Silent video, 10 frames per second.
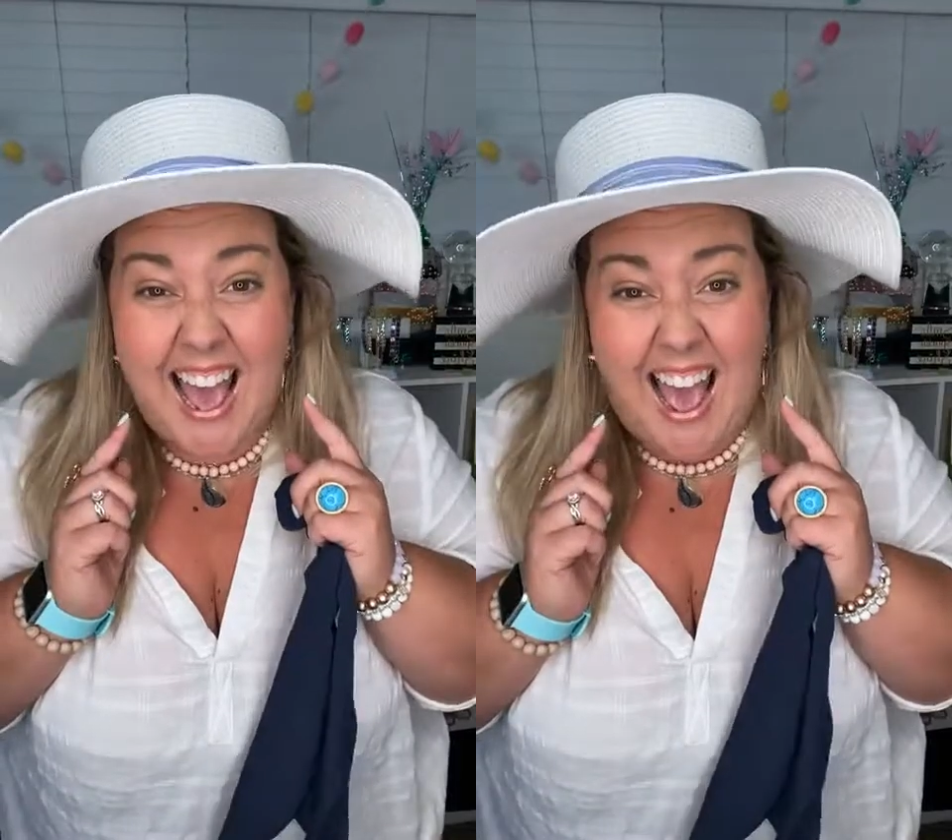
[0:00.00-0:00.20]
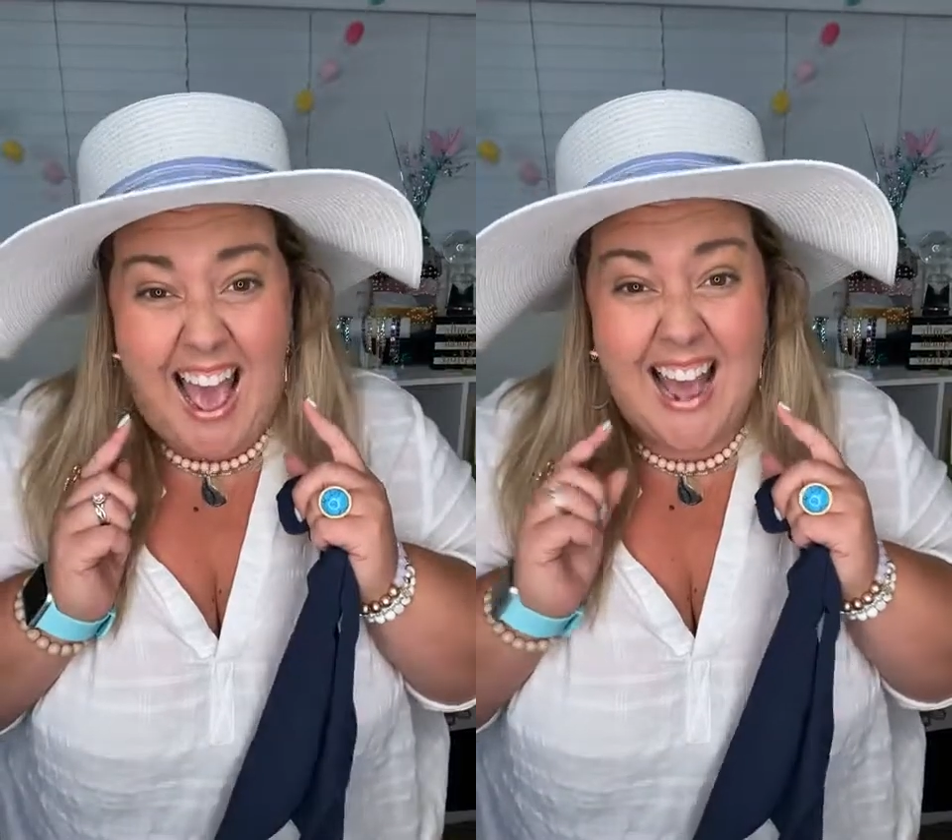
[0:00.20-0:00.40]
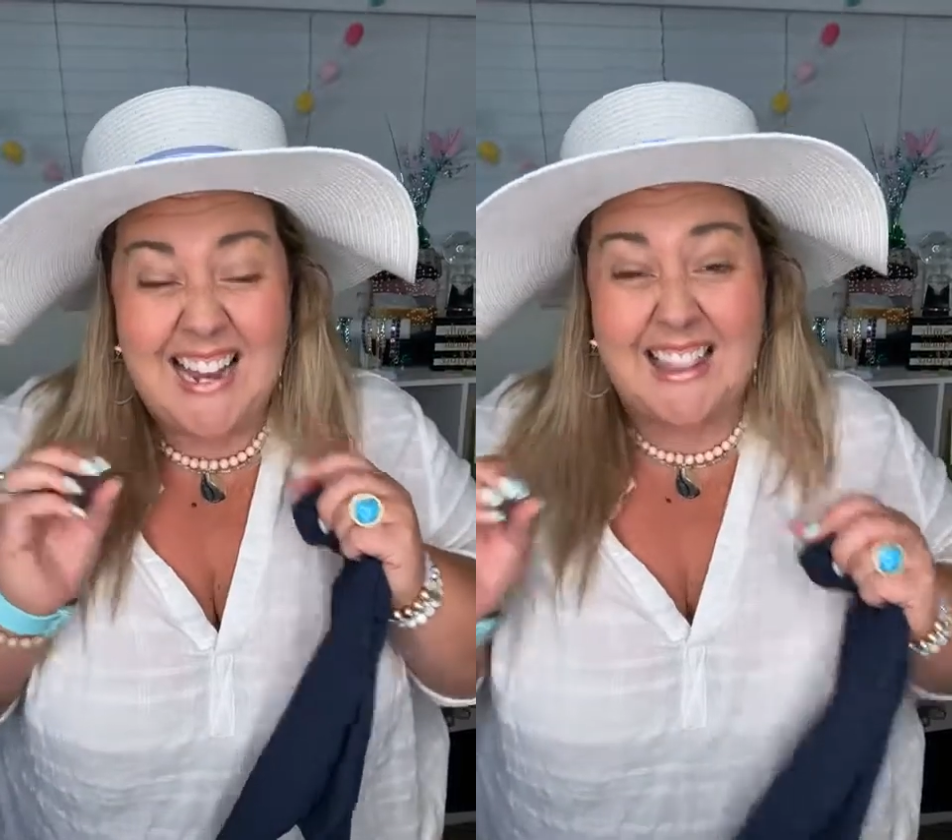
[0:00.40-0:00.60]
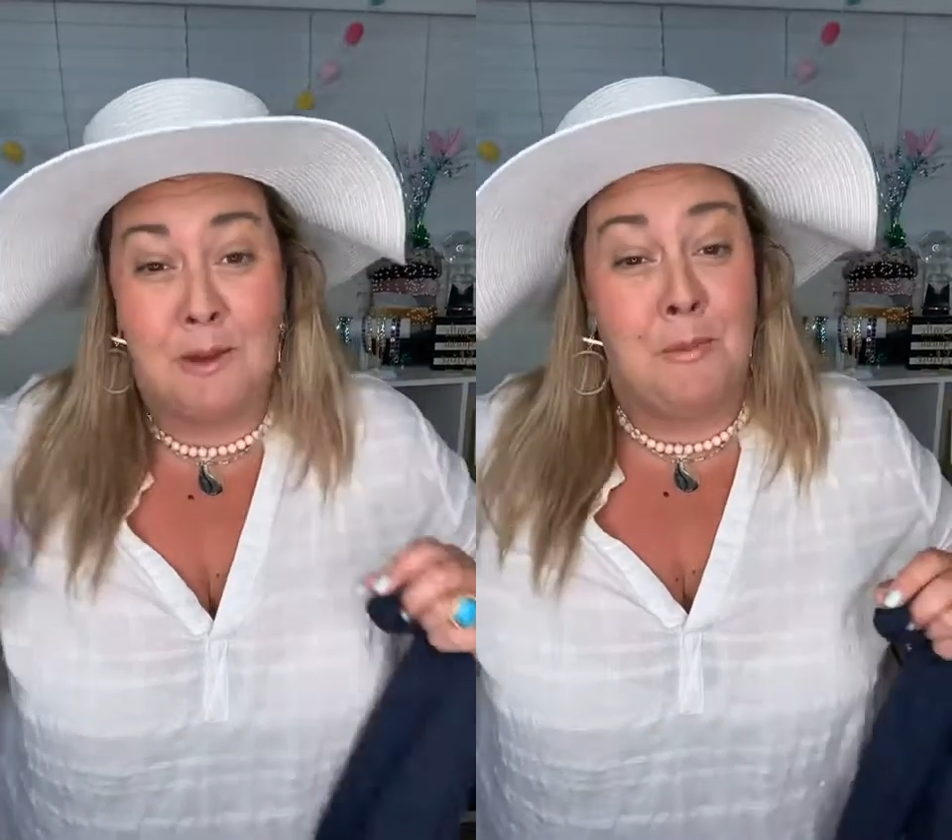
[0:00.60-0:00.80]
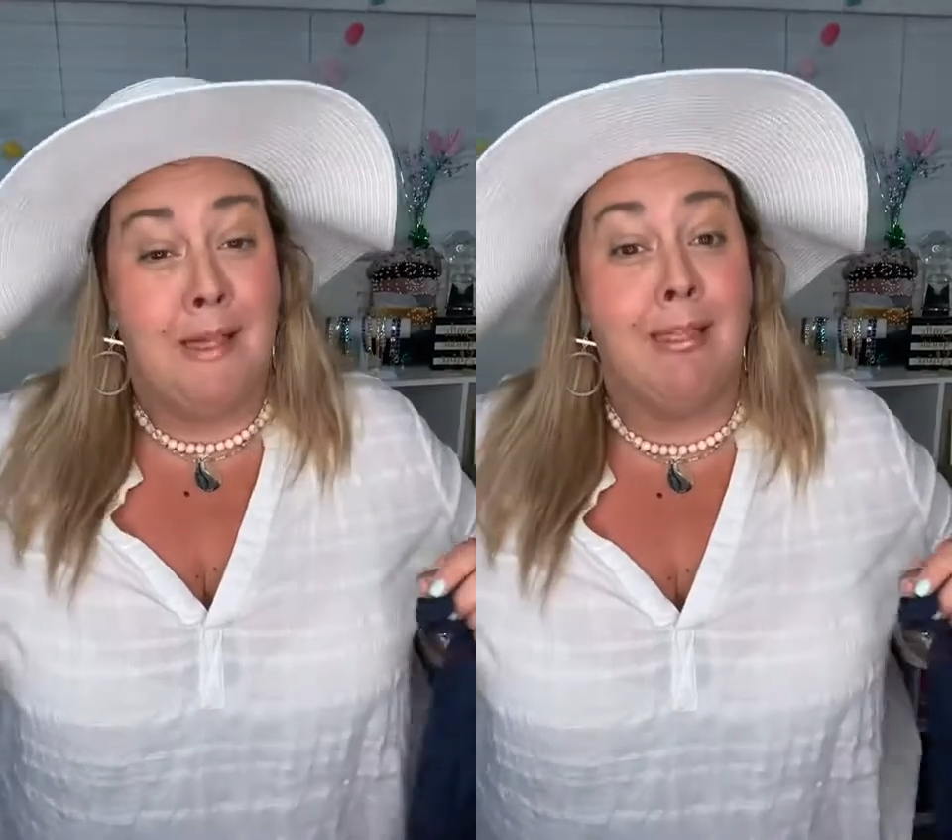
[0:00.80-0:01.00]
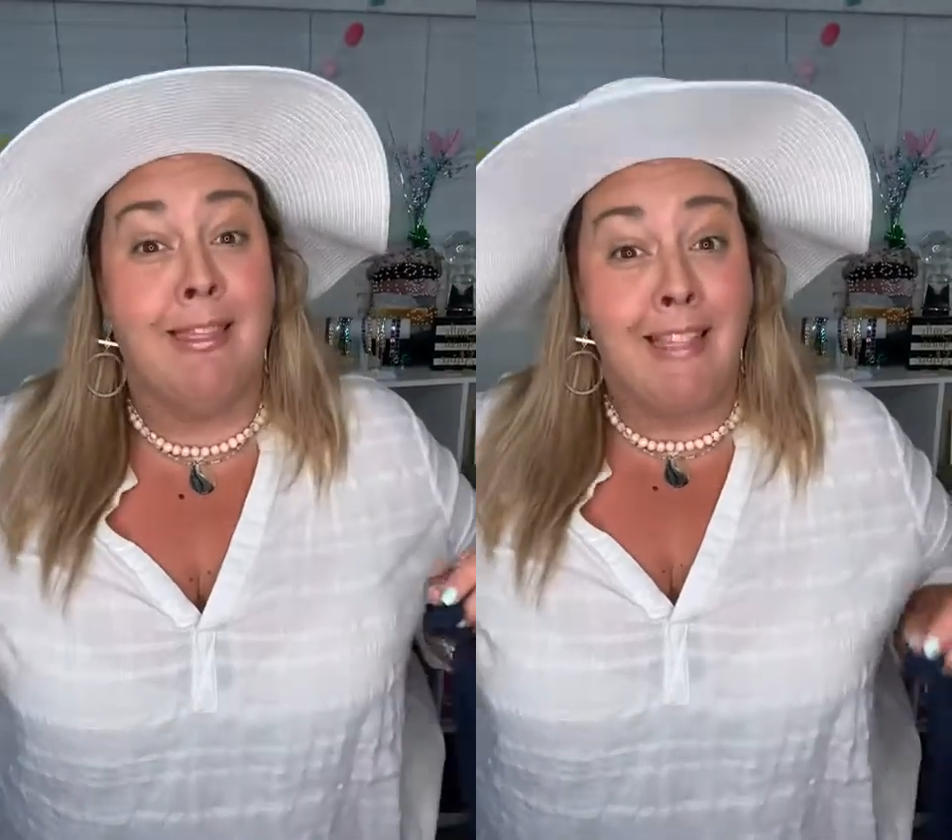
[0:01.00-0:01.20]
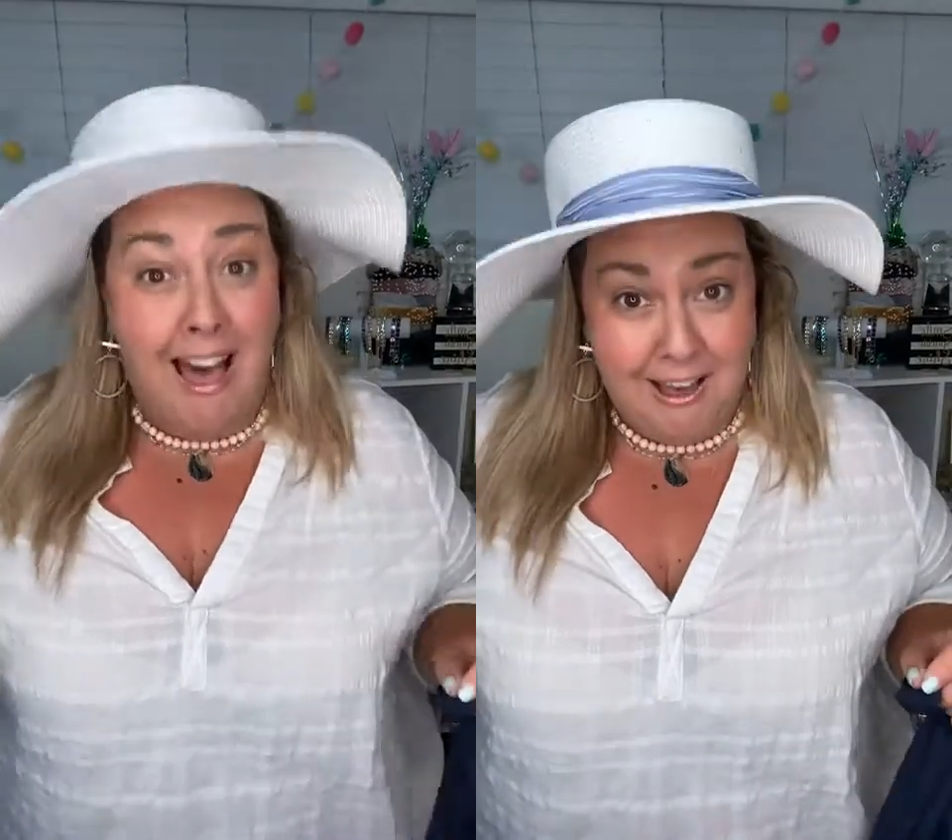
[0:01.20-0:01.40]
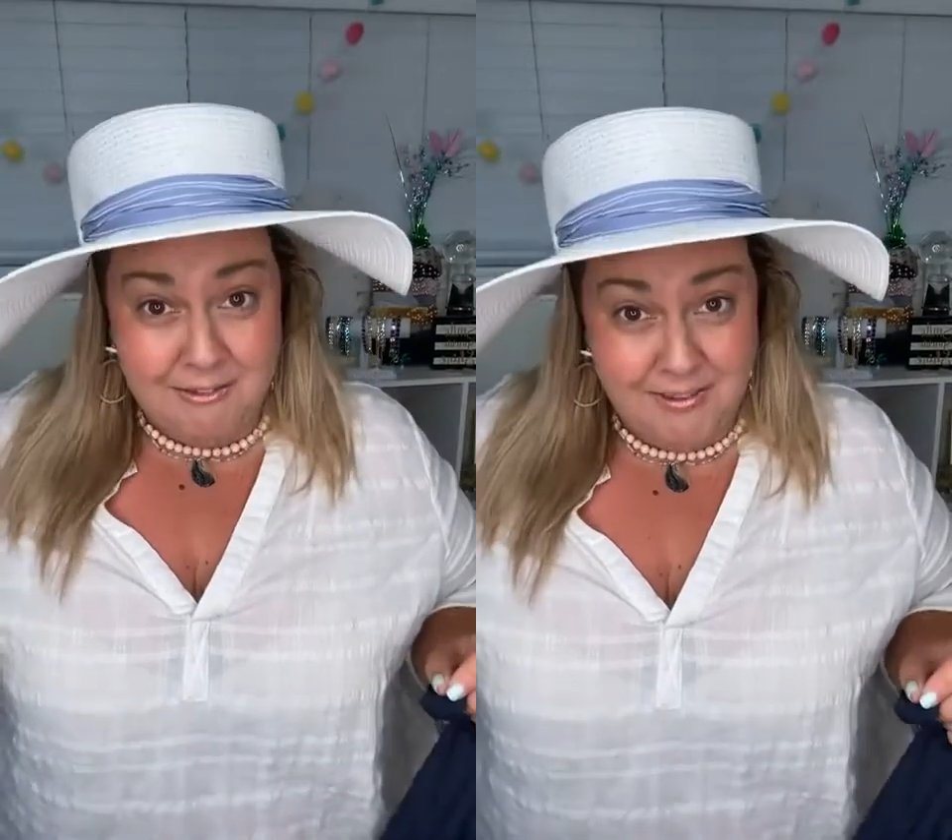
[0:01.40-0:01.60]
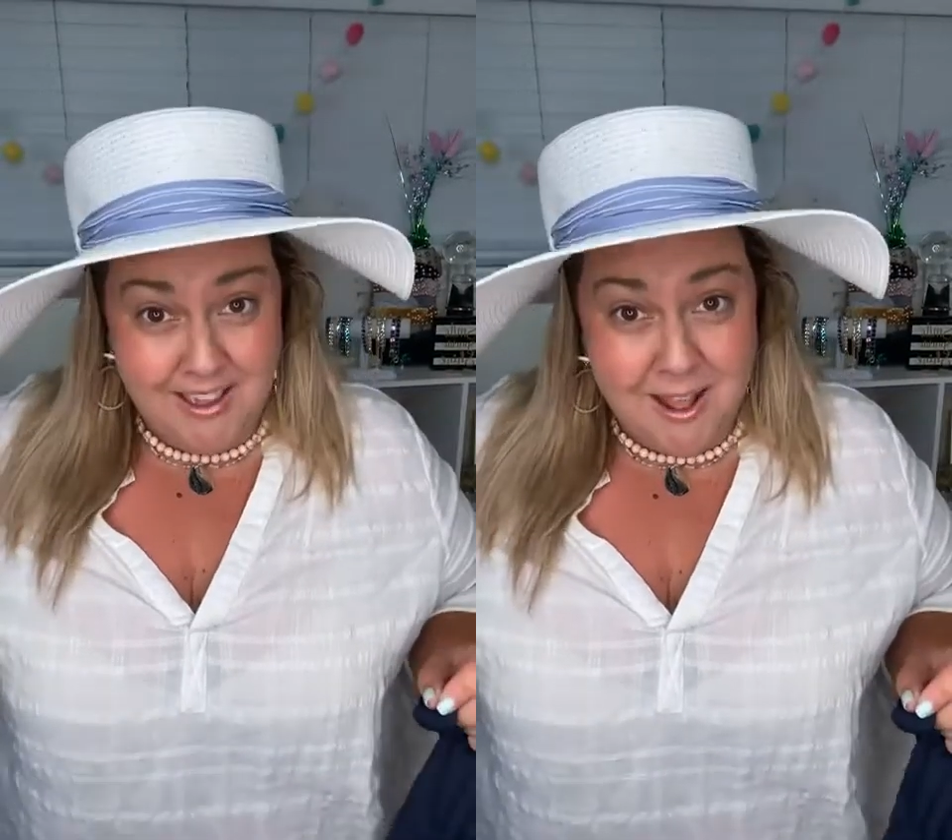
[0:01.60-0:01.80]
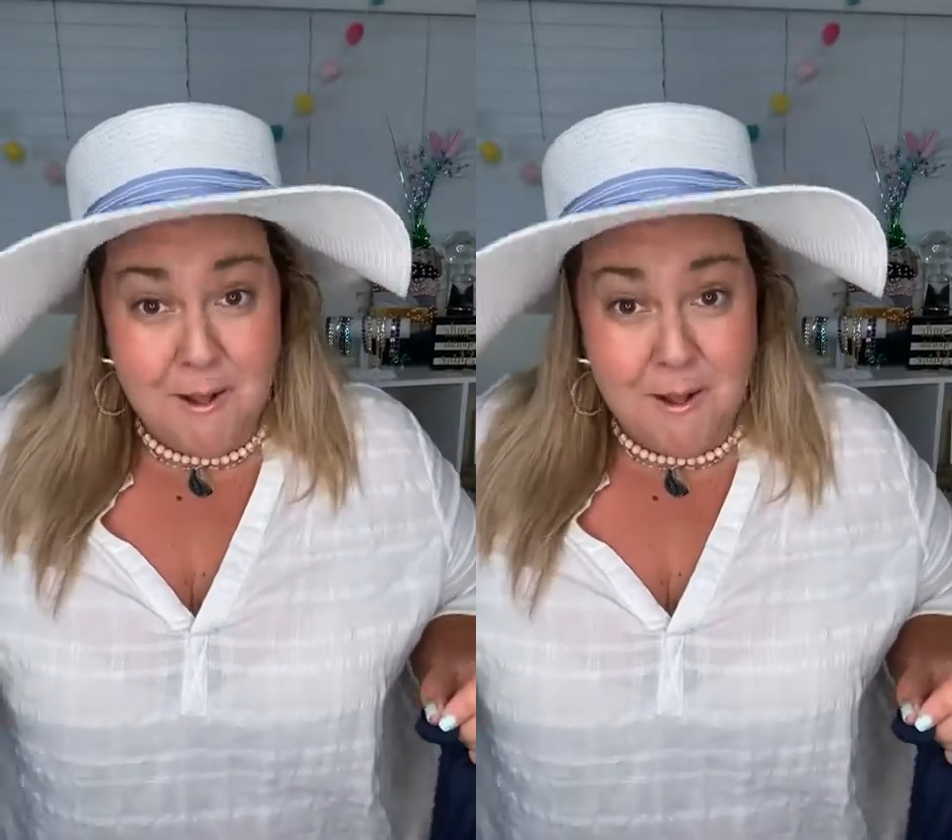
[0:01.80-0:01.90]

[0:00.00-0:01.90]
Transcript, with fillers: hat that we love